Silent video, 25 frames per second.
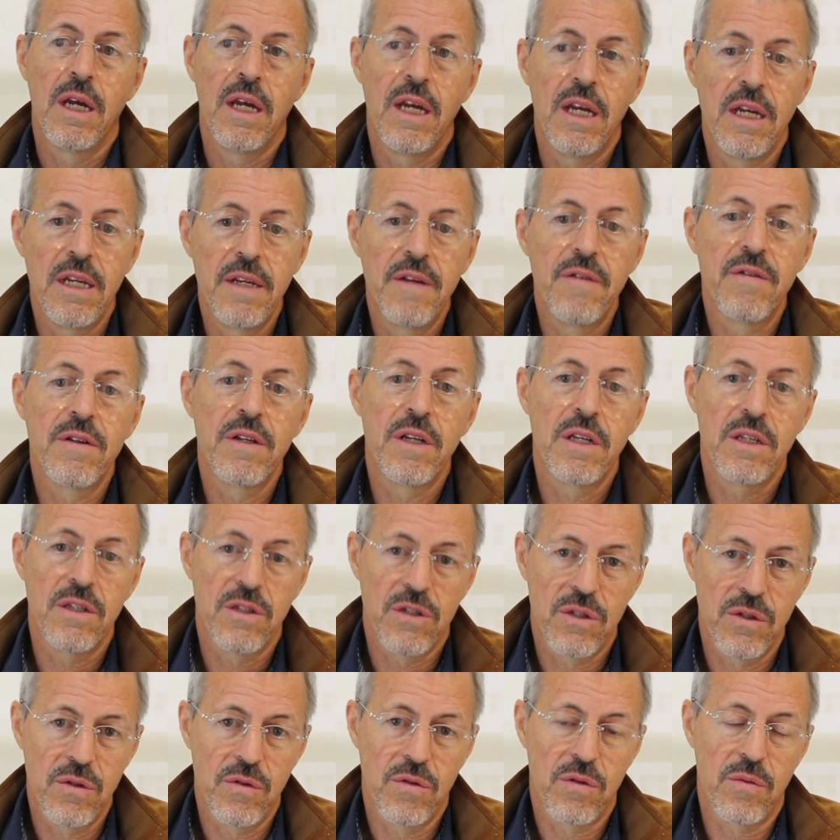Even in
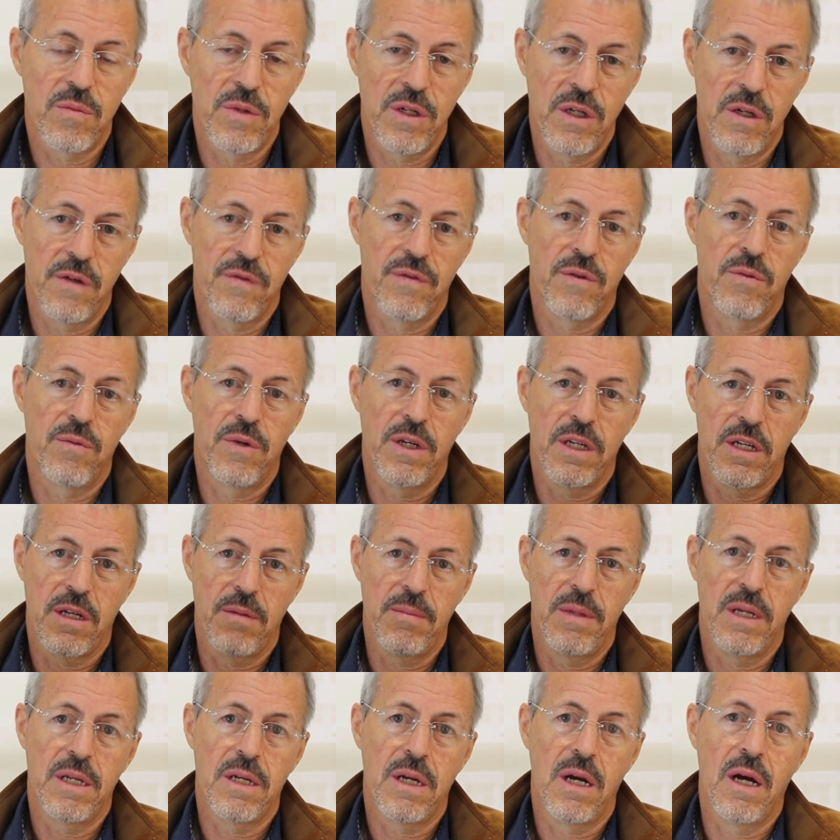children, we often
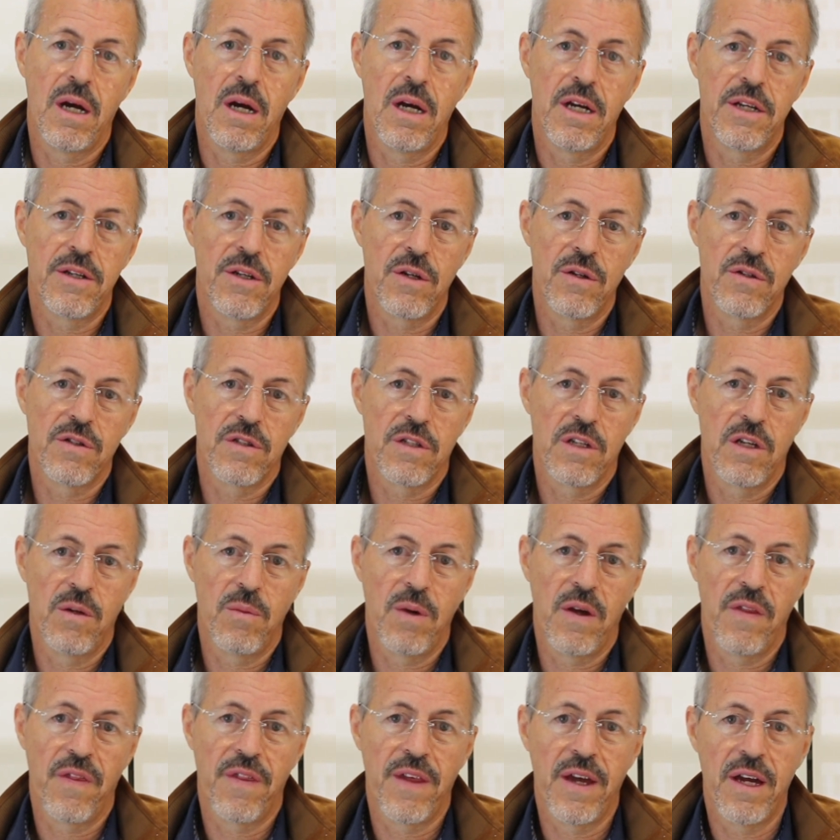recommend a higher dose than the
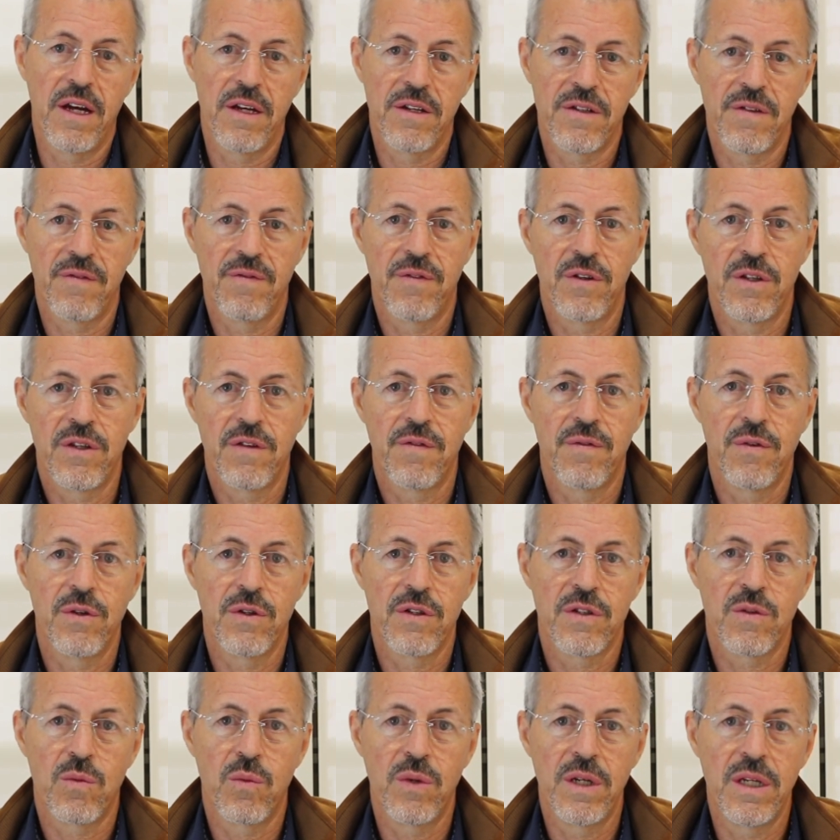1,000 for the
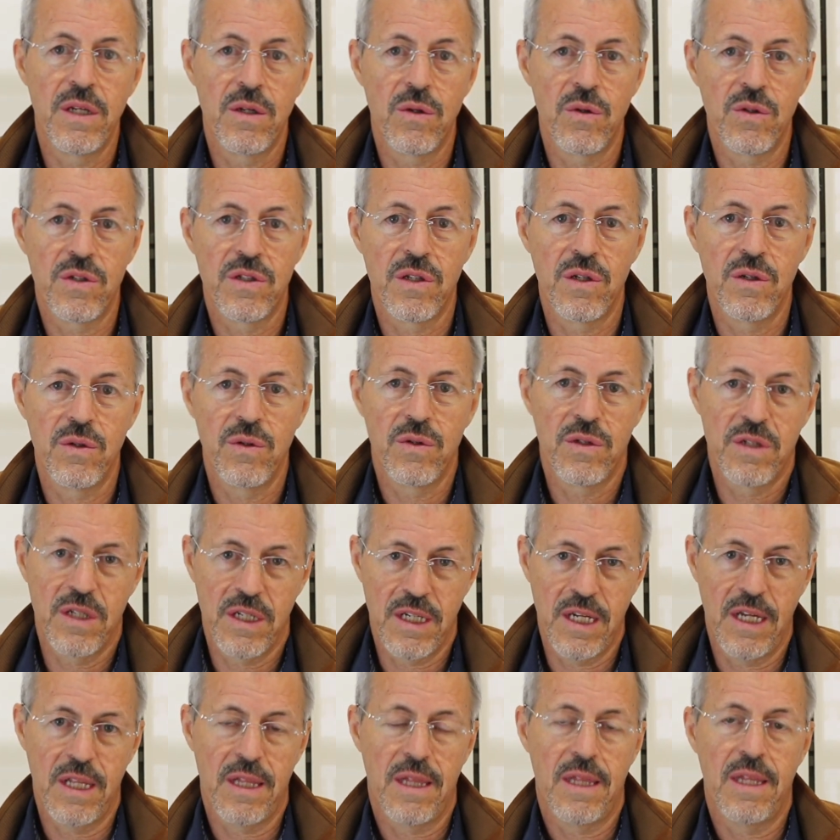first week or two to
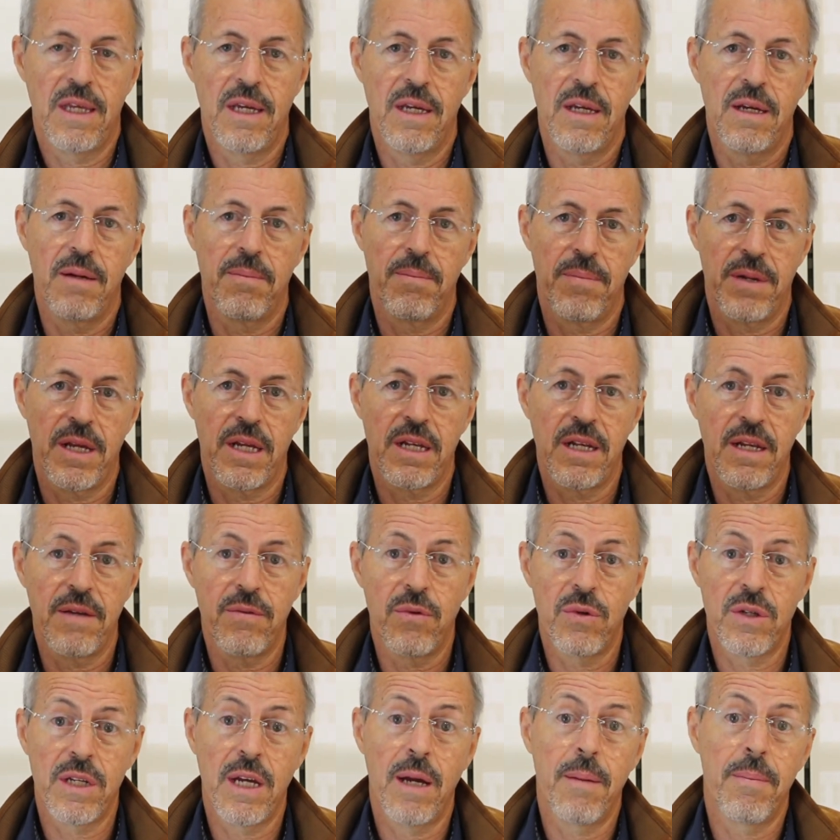get their blood
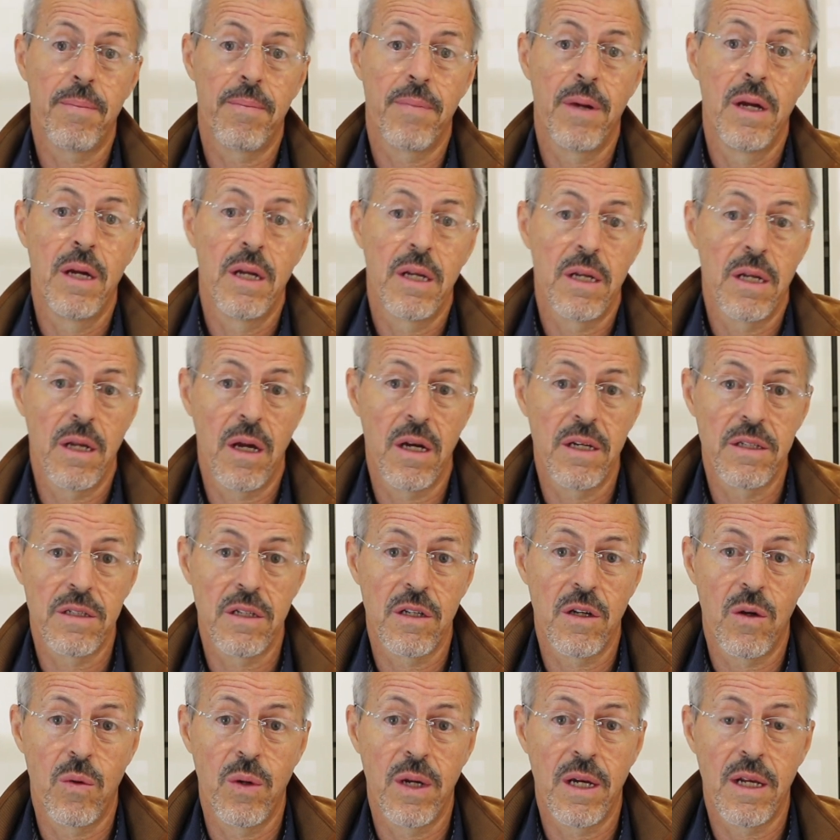levels up nice
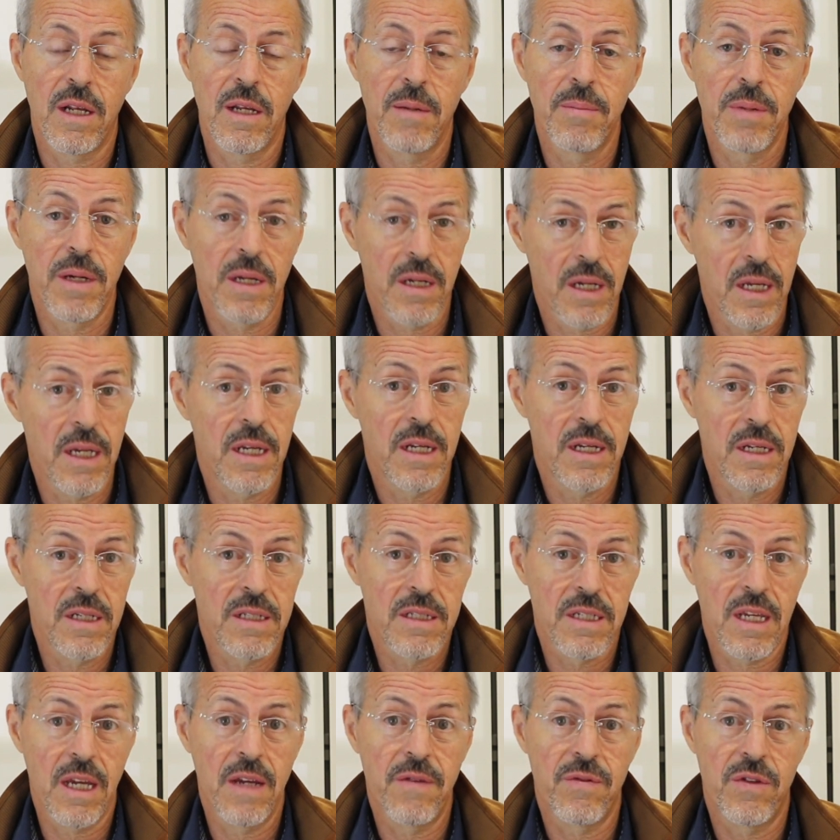and quickly. But it
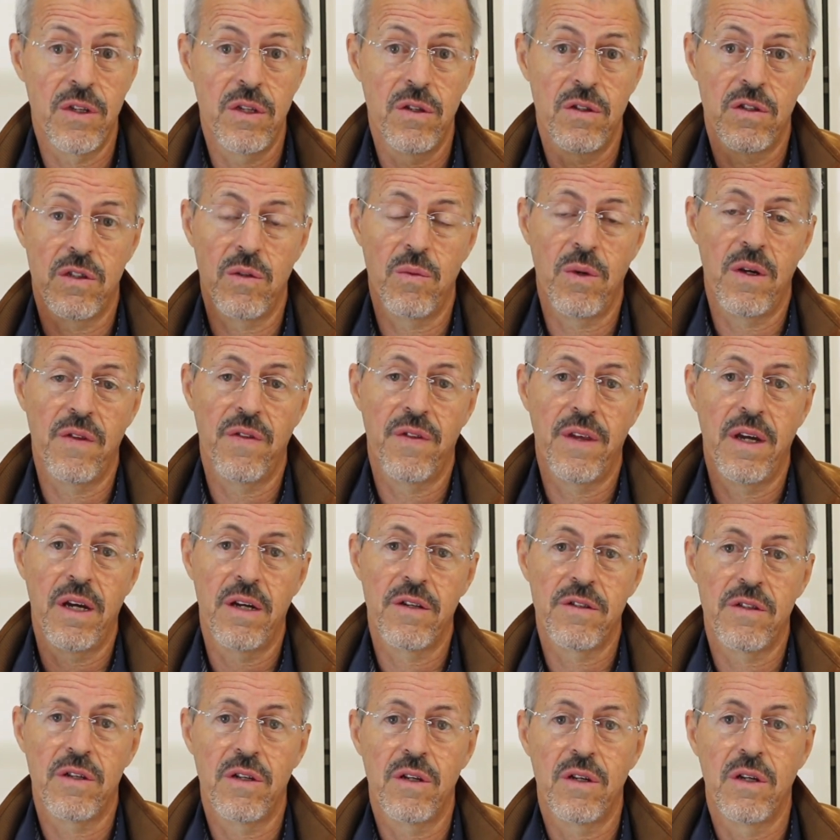is safe to use the
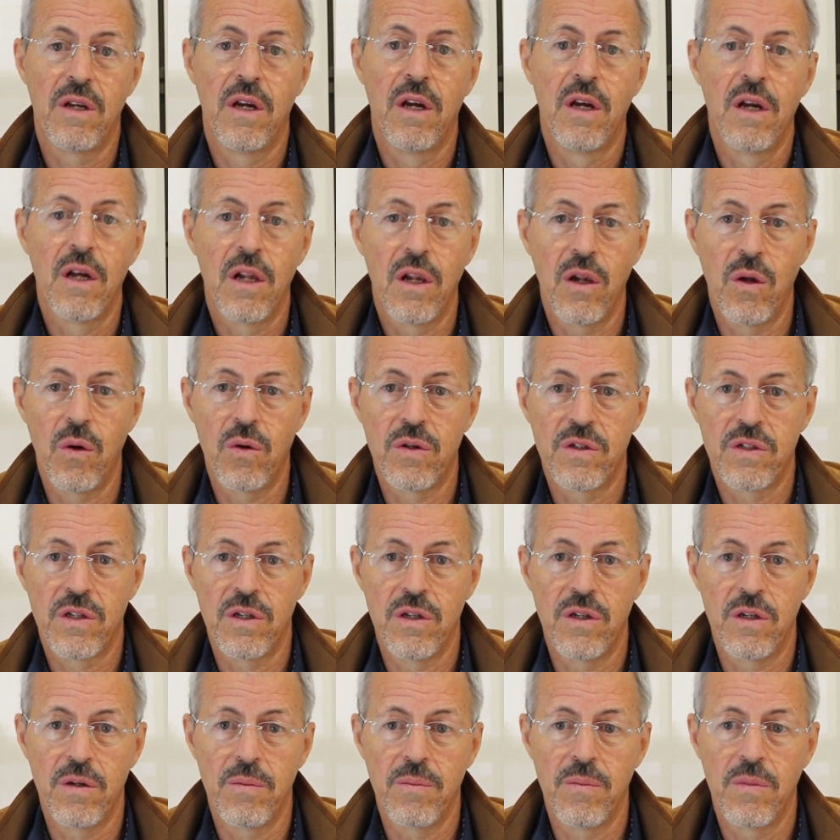1,000 long
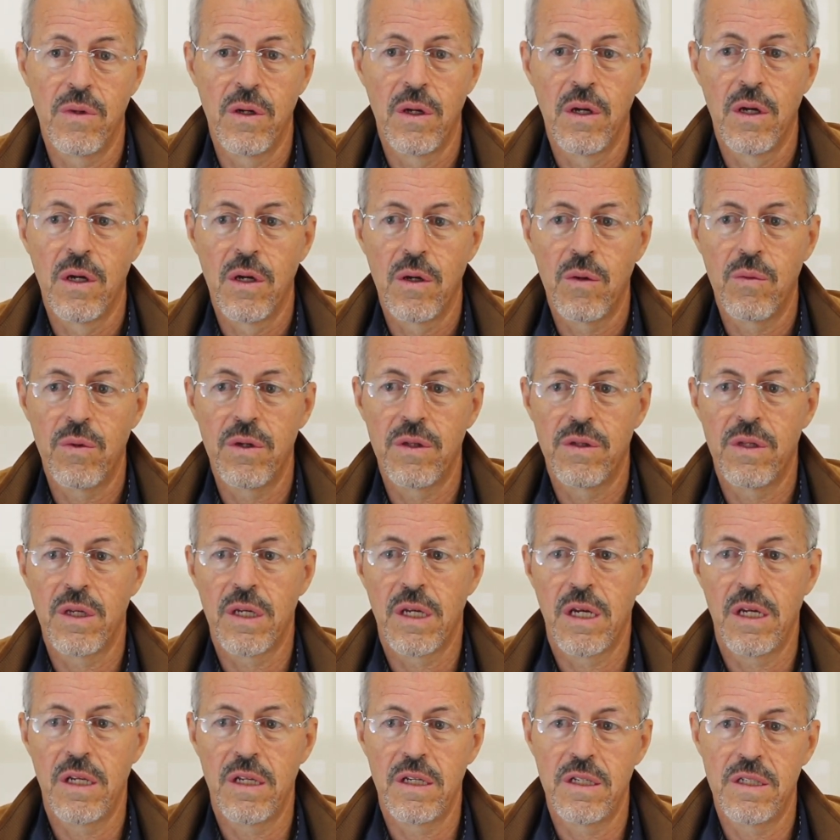term with the
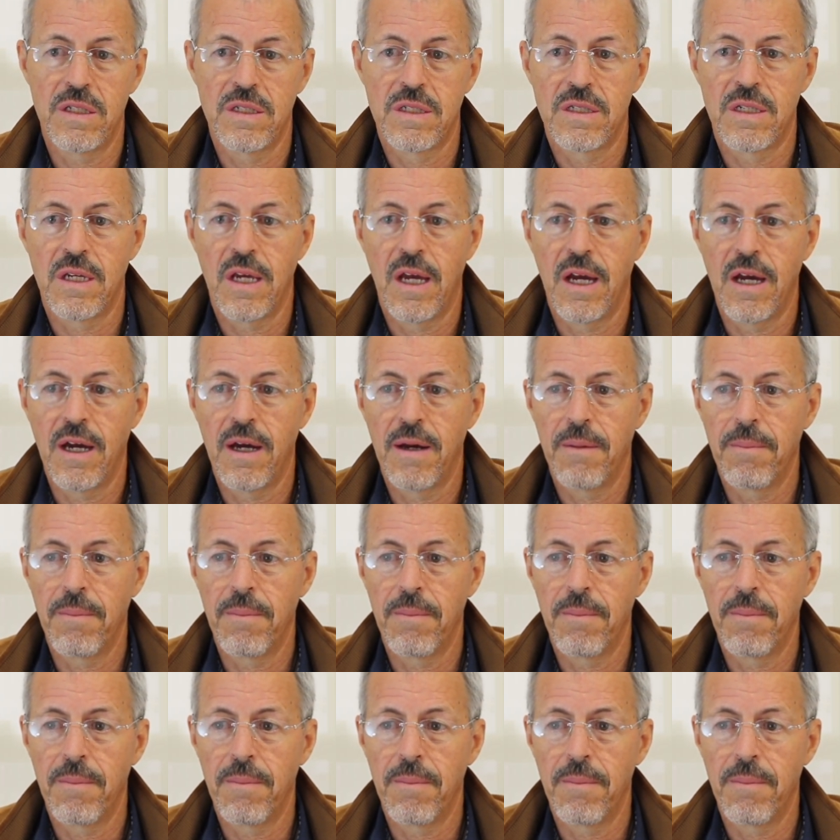kiddies